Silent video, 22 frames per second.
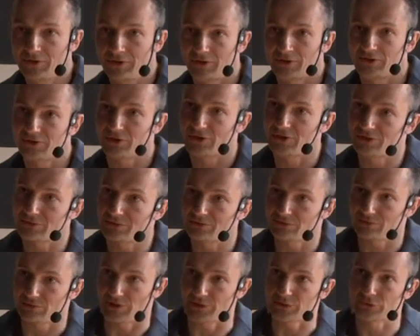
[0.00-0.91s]
And he
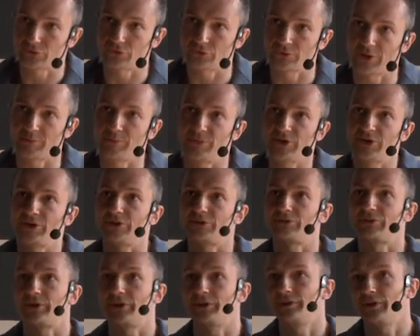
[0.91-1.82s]
like took a
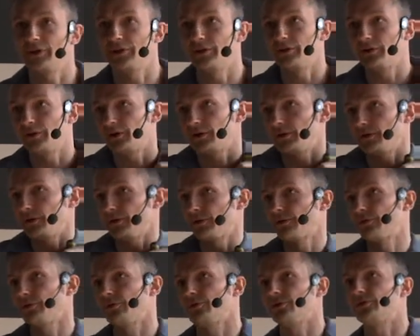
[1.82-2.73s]
minute and
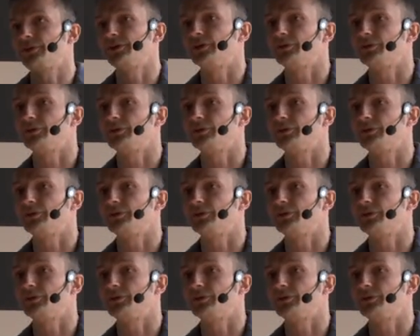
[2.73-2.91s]
thought,